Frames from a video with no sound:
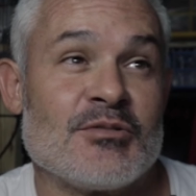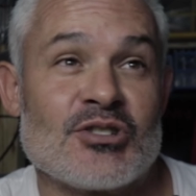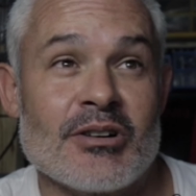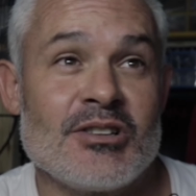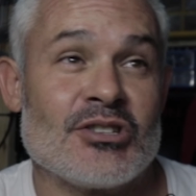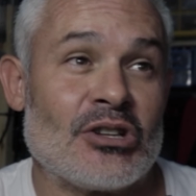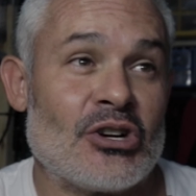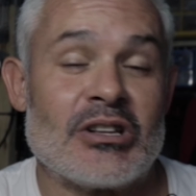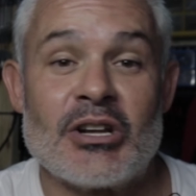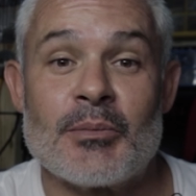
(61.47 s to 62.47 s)
am starting to
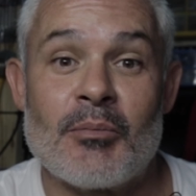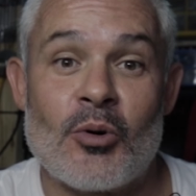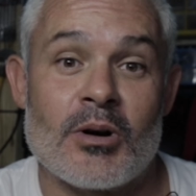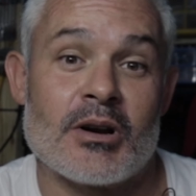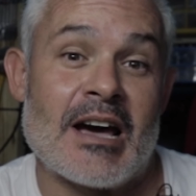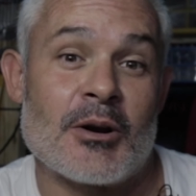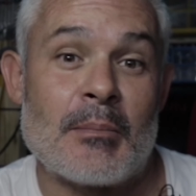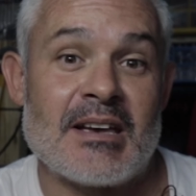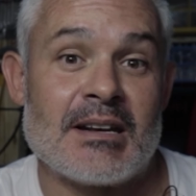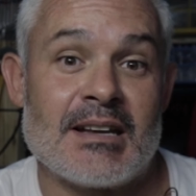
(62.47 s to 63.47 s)
learn a little bit more on how to
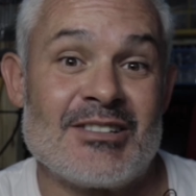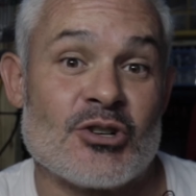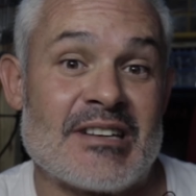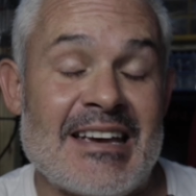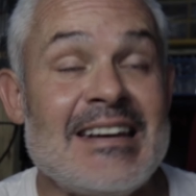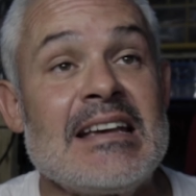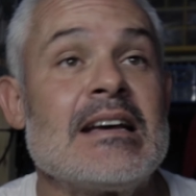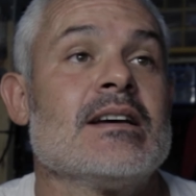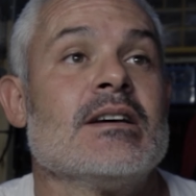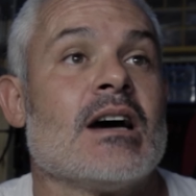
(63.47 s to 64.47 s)
make it entertaining
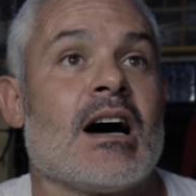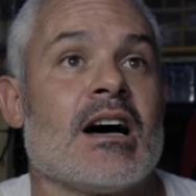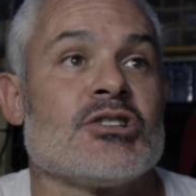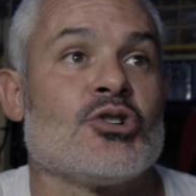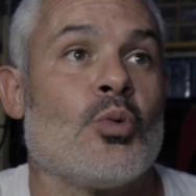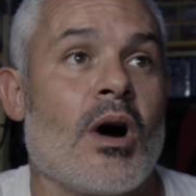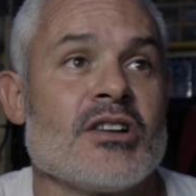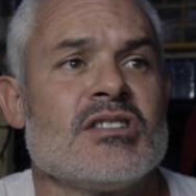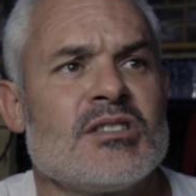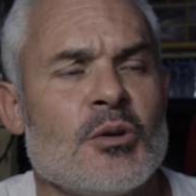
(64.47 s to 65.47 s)
uh, to
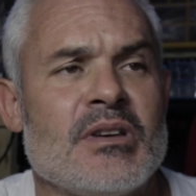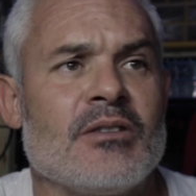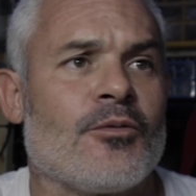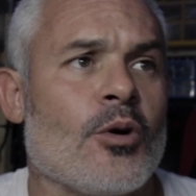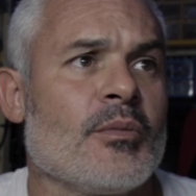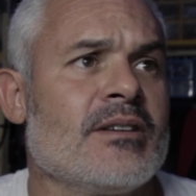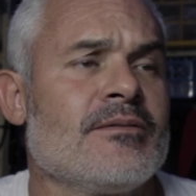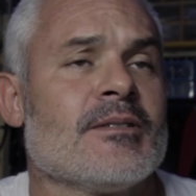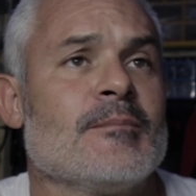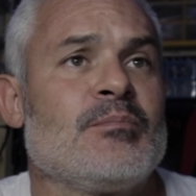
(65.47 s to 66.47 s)
watch and still be
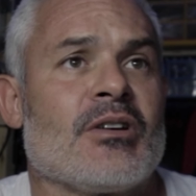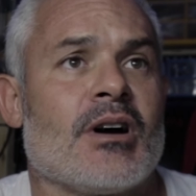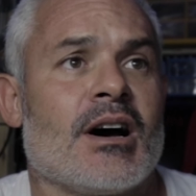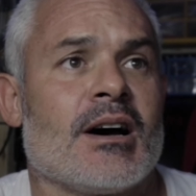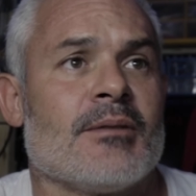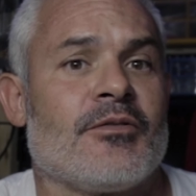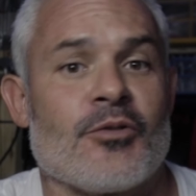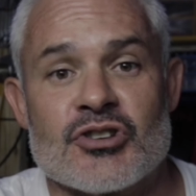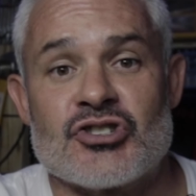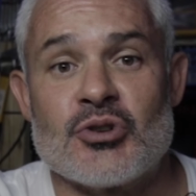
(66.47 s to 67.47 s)
informative um,
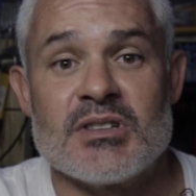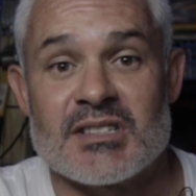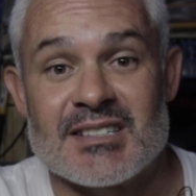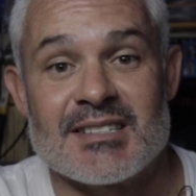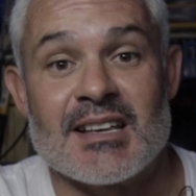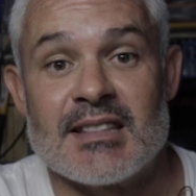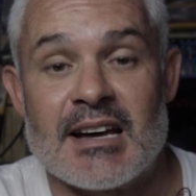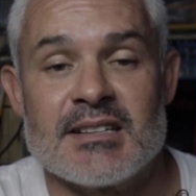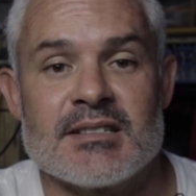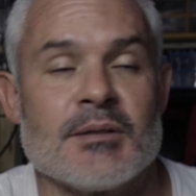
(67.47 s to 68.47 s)
for the students, because
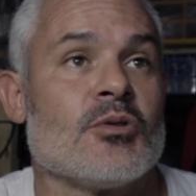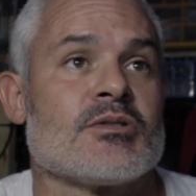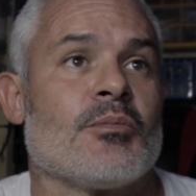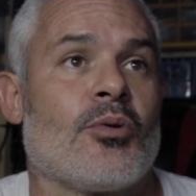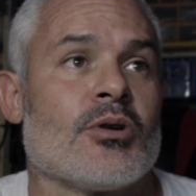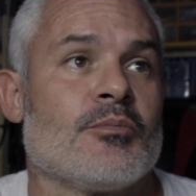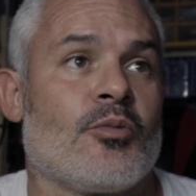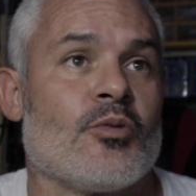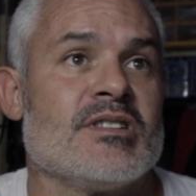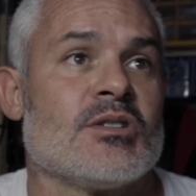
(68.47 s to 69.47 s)
that is the most important
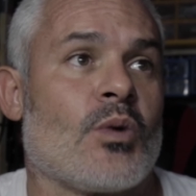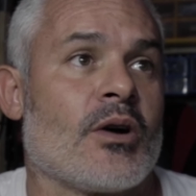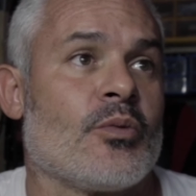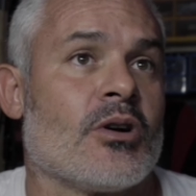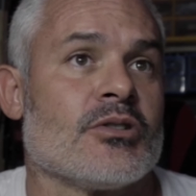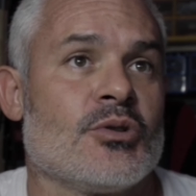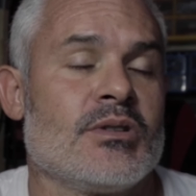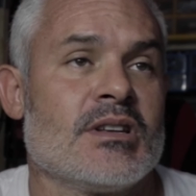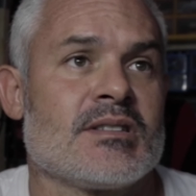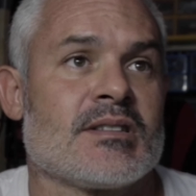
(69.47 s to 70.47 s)
reason why we are
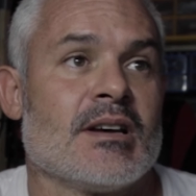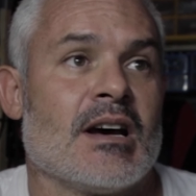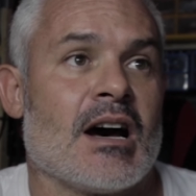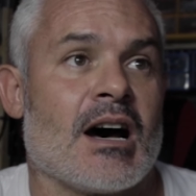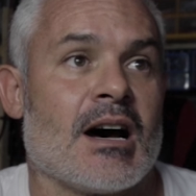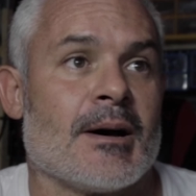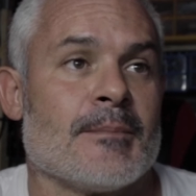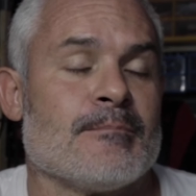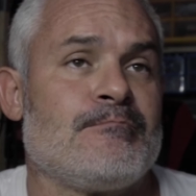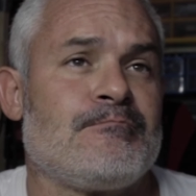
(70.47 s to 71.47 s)
doing this.
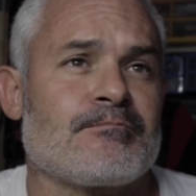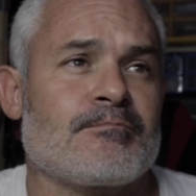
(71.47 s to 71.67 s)
Um,